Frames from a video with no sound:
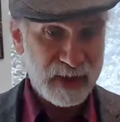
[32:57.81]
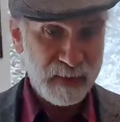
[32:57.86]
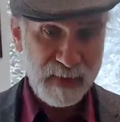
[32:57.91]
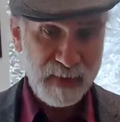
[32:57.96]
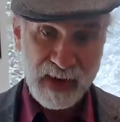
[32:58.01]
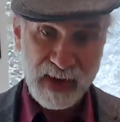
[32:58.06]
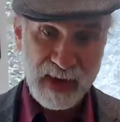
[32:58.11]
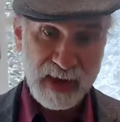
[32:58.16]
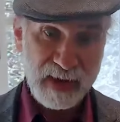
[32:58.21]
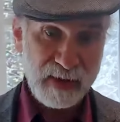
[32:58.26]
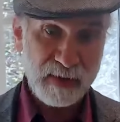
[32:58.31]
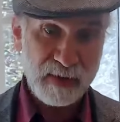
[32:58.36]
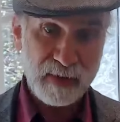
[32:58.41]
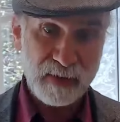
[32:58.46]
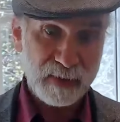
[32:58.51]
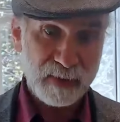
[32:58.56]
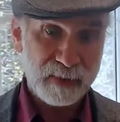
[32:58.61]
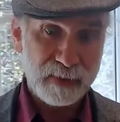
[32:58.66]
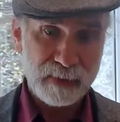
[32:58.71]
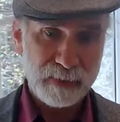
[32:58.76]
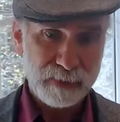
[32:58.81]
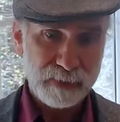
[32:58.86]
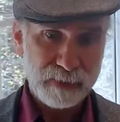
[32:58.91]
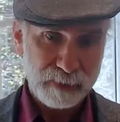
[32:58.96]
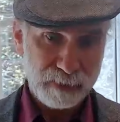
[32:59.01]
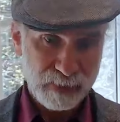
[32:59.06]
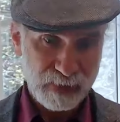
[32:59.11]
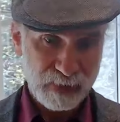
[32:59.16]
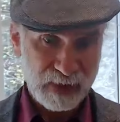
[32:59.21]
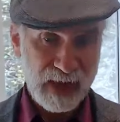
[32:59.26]
to be
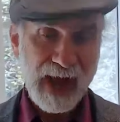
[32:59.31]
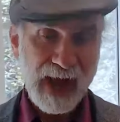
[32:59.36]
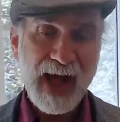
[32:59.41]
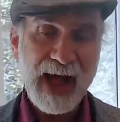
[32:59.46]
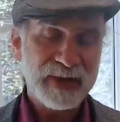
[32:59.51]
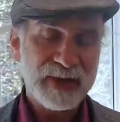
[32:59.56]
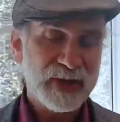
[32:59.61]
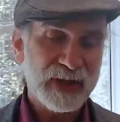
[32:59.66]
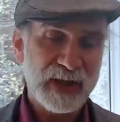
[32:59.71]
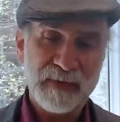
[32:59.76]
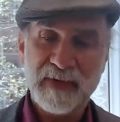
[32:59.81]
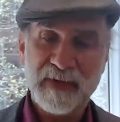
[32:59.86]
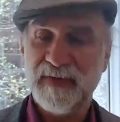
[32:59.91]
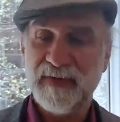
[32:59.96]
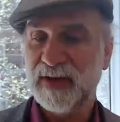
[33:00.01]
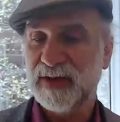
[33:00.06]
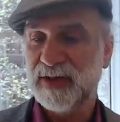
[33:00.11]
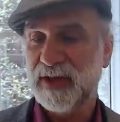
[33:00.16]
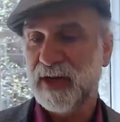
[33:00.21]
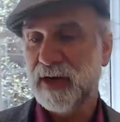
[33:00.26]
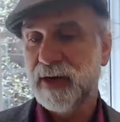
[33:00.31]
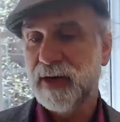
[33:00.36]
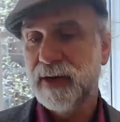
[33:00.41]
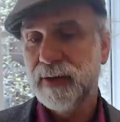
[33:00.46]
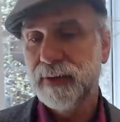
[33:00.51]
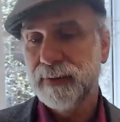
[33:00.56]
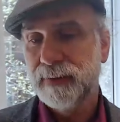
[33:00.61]
constantly revisited.